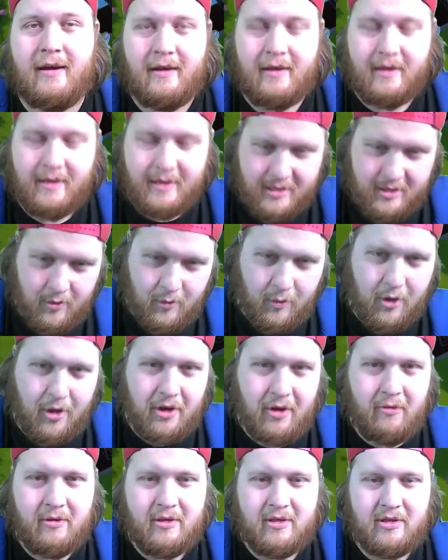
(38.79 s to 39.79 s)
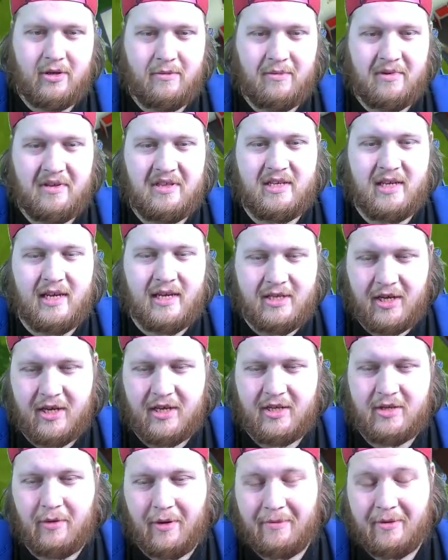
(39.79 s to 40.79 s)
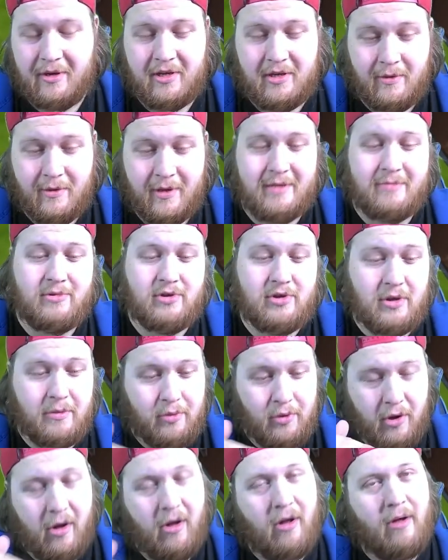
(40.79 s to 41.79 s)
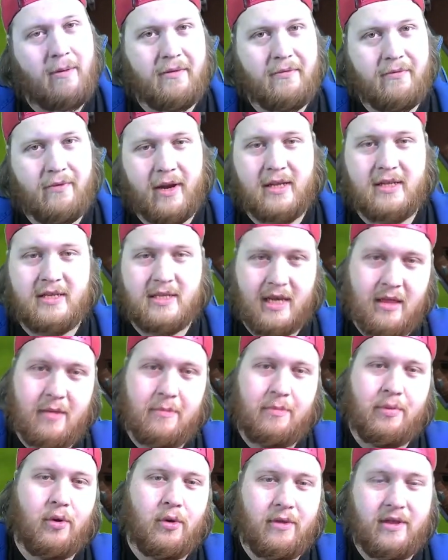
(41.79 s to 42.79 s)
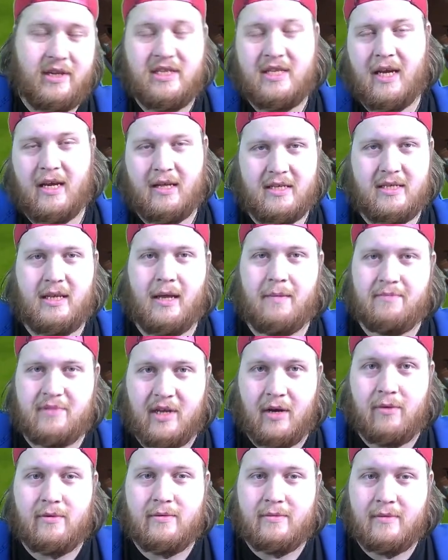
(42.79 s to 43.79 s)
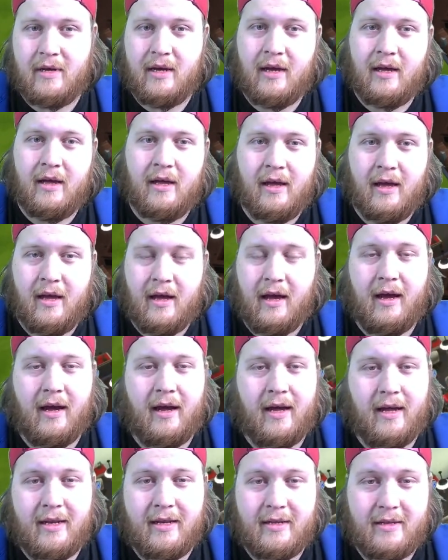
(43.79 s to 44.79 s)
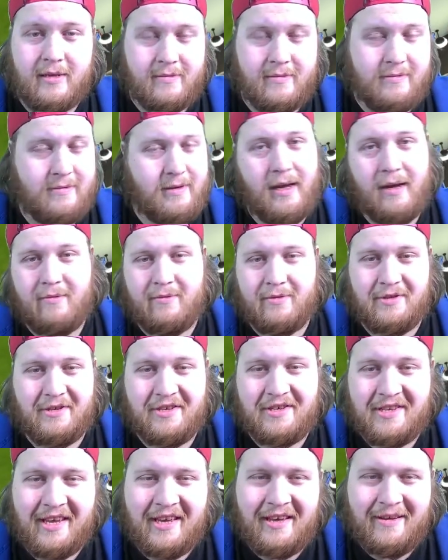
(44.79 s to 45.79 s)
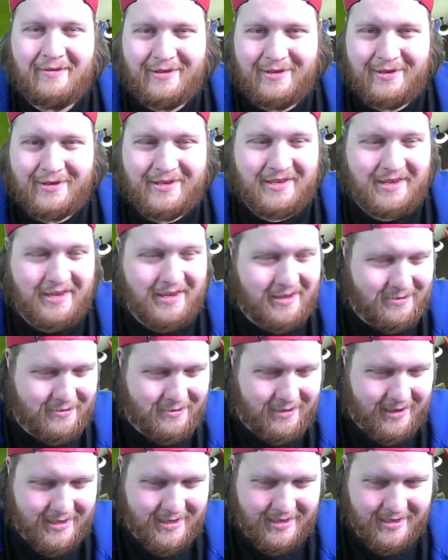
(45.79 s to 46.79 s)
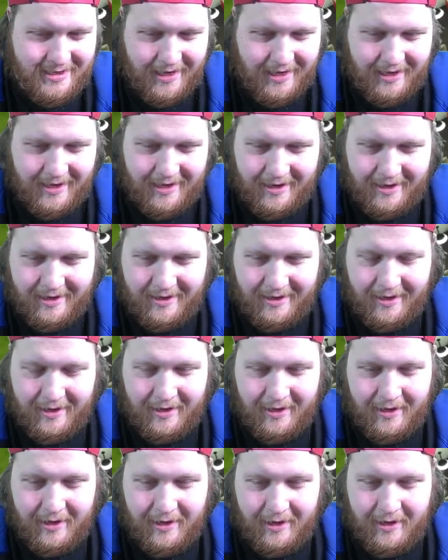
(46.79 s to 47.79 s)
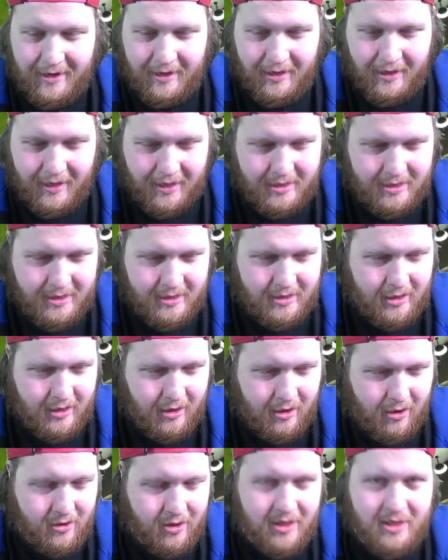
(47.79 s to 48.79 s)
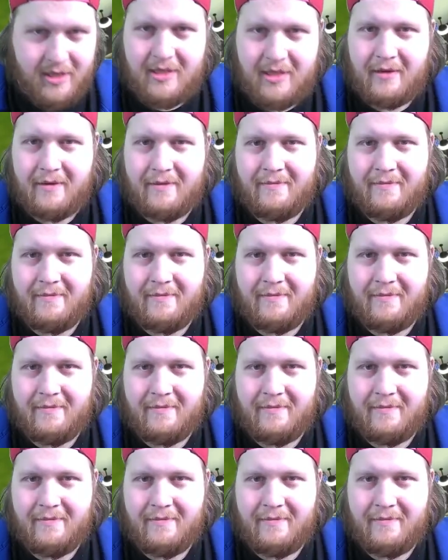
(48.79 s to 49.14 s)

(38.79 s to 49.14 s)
is the one who is going to be the DJ. So what I'm going to do is I'm just going to put all my friends in the pool, then take the steps out. And yeah, we'll just we'll just see who lasts the uh, lasts the longest.